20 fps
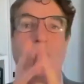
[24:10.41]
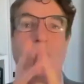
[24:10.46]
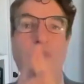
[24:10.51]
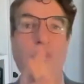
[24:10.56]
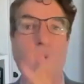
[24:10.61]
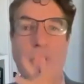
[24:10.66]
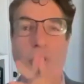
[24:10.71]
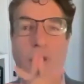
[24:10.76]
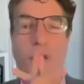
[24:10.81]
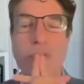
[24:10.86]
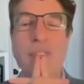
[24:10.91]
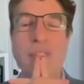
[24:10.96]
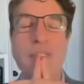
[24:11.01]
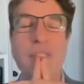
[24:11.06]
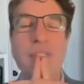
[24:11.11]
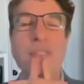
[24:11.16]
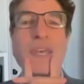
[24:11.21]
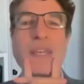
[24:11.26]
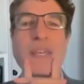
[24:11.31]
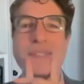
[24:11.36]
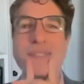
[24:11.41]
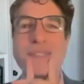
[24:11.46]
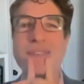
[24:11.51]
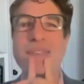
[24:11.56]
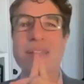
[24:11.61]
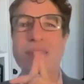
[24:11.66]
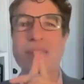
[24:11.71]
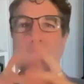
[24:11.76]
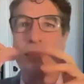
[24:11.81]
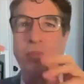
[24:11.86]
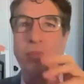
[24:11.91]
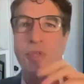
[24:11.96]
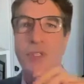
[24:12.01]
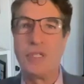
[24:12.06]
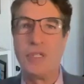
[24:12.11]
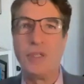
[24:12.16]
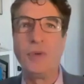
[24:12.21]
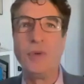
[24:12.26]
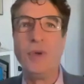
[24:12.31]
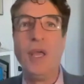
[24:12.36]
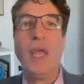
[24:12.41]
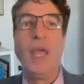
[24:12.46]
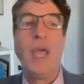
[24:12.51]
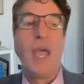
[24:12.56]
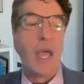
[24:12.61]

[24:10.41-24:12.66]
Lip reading: Of course, that's number two.